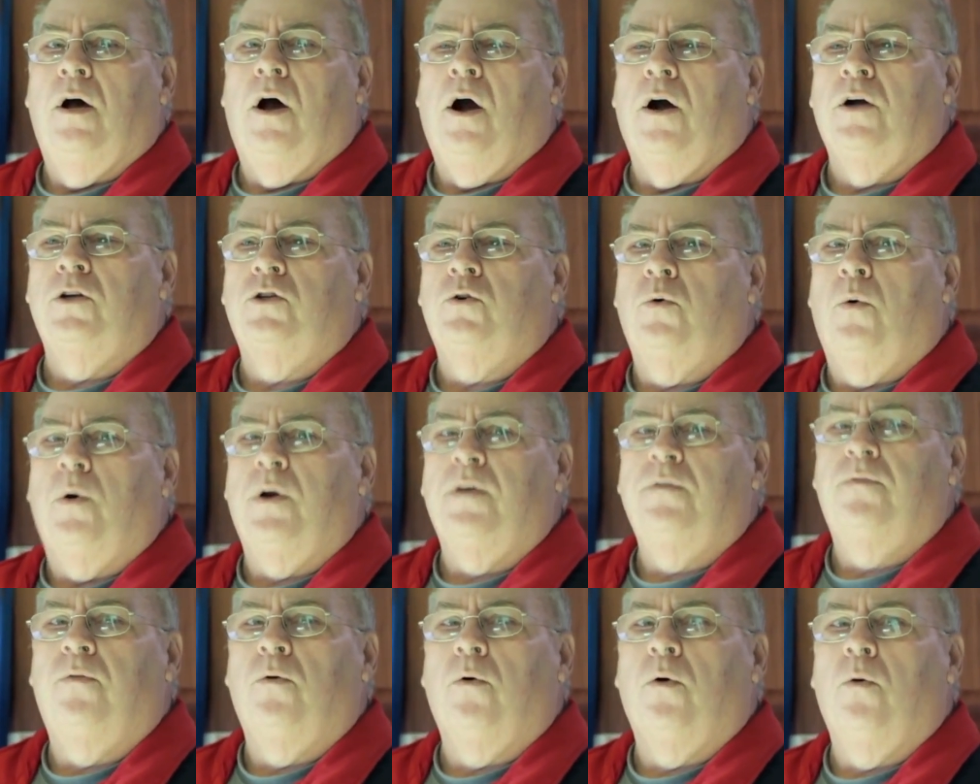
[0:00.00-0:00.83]
are
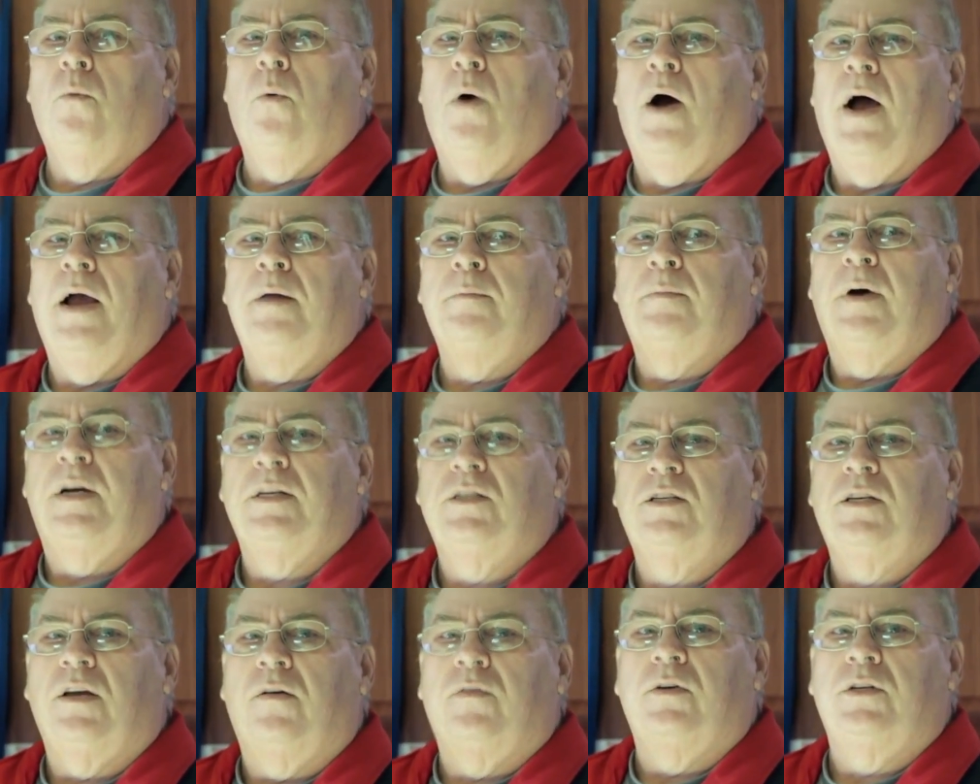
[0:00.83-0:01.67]
24 wide by
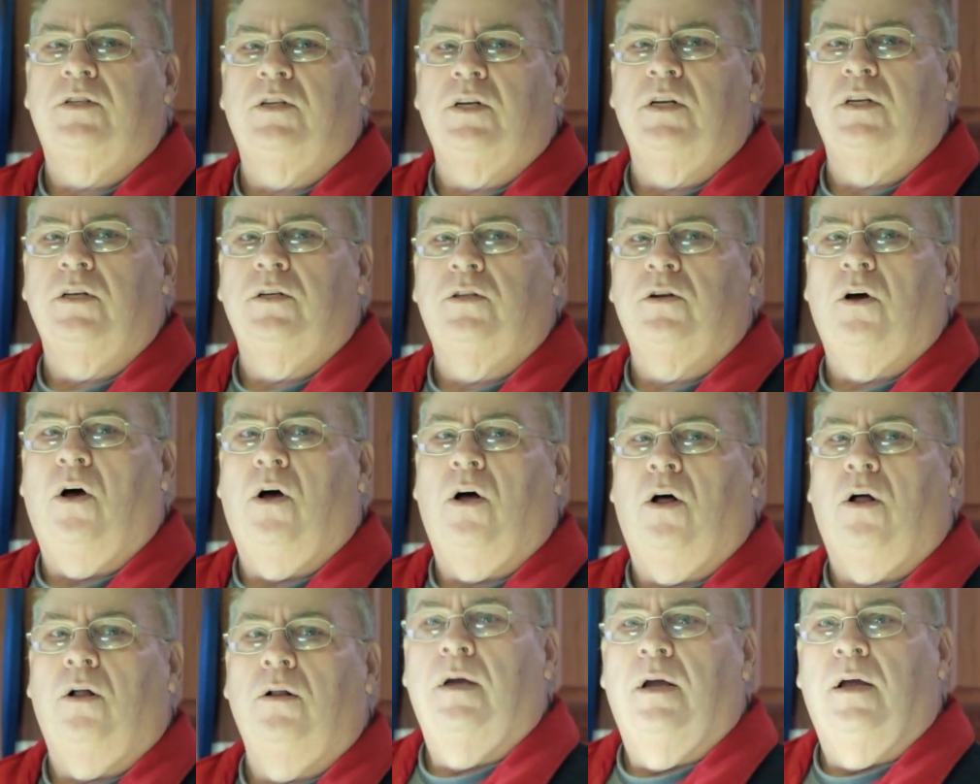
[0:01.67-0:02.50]
17
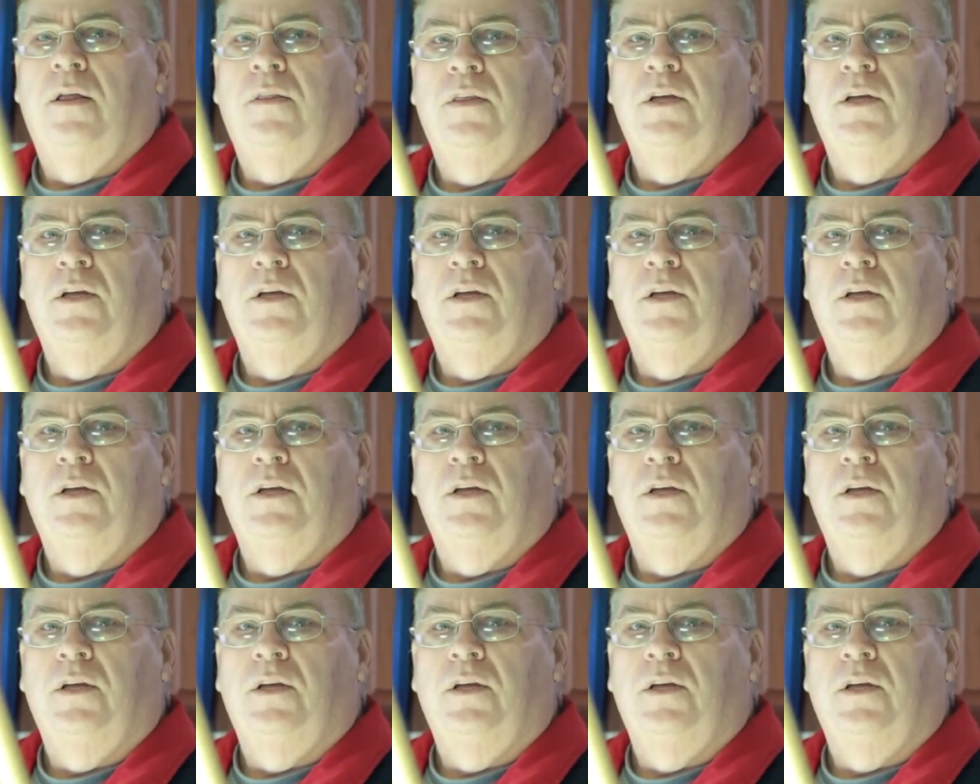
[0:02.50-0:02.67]
tall.